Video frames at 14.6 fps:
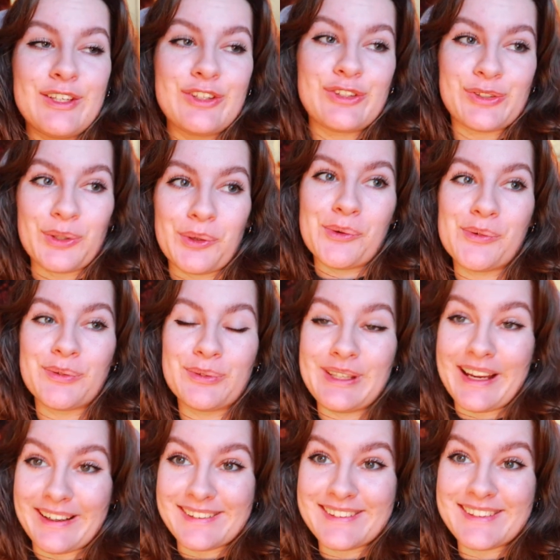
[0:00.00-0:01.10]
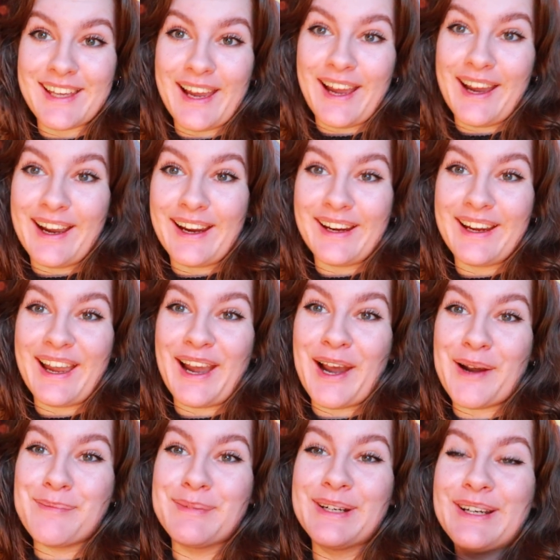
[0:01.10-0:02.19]
So yes, I
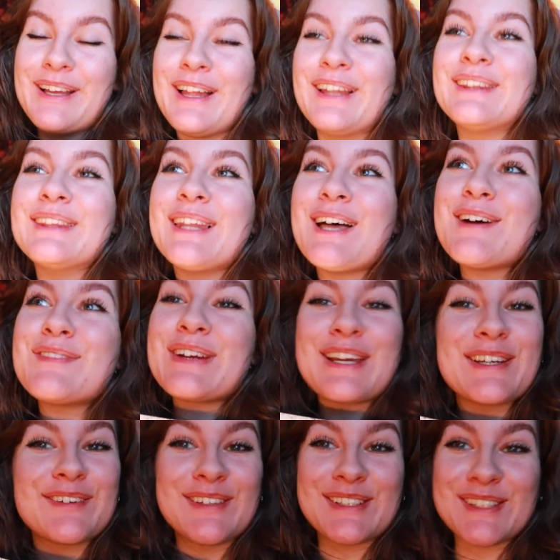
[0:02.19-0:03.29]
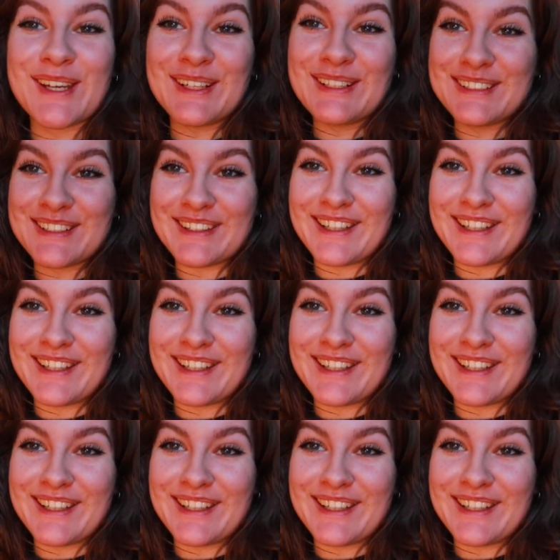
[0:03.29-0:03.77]
am loving returning to